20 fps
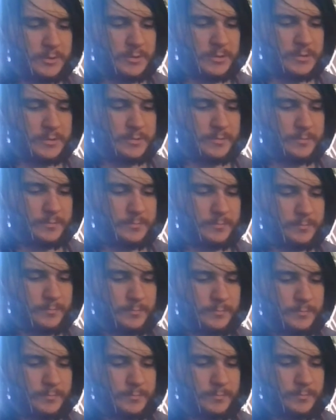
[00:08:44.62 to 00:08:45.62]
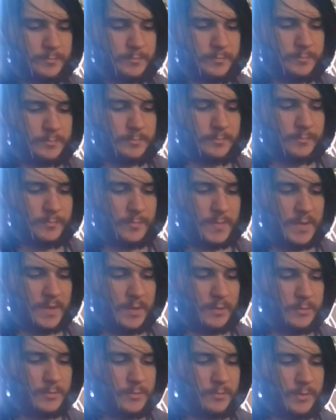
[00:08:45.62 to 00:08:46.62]
just
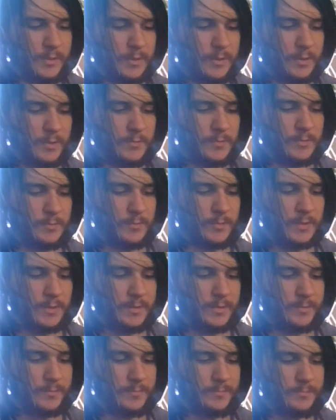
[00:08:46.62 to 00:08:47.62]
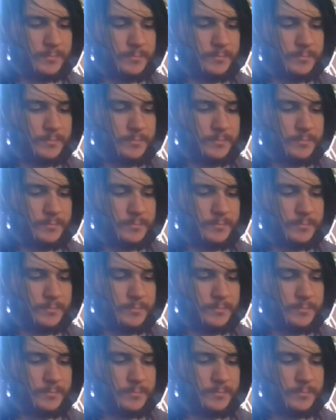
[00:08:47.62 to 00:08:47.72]
tells you what comes with it.